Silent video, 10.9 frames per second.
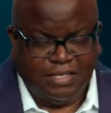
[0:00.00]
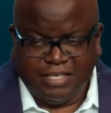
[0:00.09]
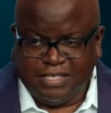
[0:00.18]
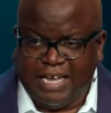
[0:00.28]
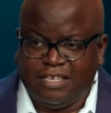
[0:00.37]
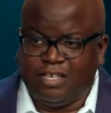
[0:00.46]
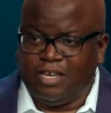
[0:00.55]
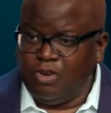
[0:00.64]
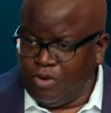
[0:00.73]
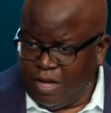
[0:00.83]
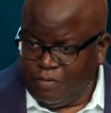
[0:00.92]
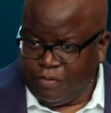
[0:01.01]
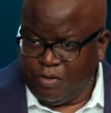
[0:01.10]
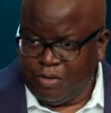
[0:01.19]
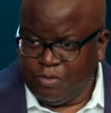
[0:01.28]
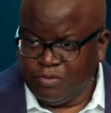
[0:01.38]
to take the load off
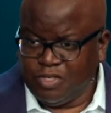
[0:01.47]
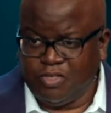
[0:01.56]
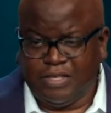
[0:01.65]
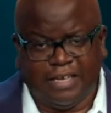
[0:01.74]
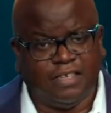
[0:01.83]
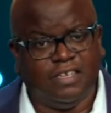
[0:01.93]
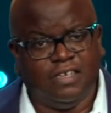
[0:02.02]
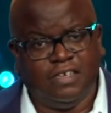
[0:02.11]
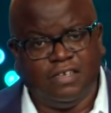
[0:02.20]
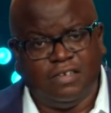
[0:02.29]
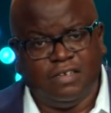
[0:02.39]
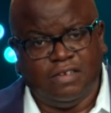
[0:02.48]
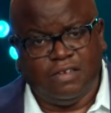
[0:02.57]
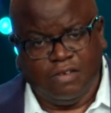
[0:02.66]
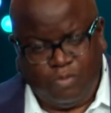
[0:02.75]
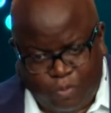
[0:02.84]
of you so that
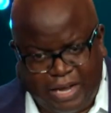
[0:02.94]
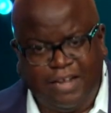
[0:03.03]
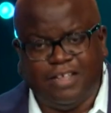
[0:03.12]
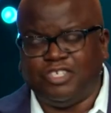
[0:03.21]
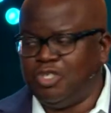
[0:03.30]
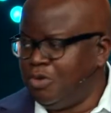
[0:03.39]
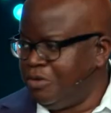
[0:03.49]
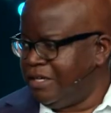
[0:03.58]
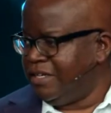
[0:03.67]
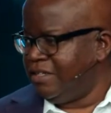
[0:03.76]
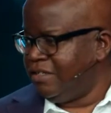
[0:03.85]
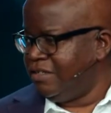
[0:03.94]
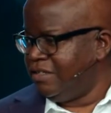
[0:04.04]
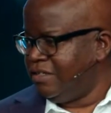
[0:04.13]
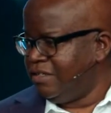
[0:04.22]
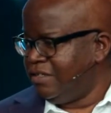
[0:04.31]
we can enjoy
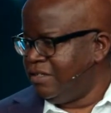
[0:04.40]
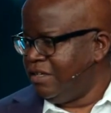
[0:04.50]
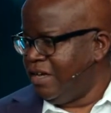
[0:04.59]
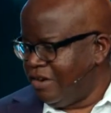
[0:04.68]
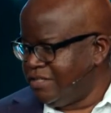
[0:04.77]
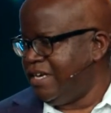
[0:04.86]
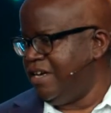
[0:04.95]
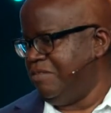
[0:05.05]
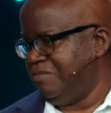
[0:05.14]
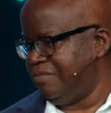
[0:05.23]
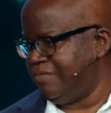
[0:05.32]
our time.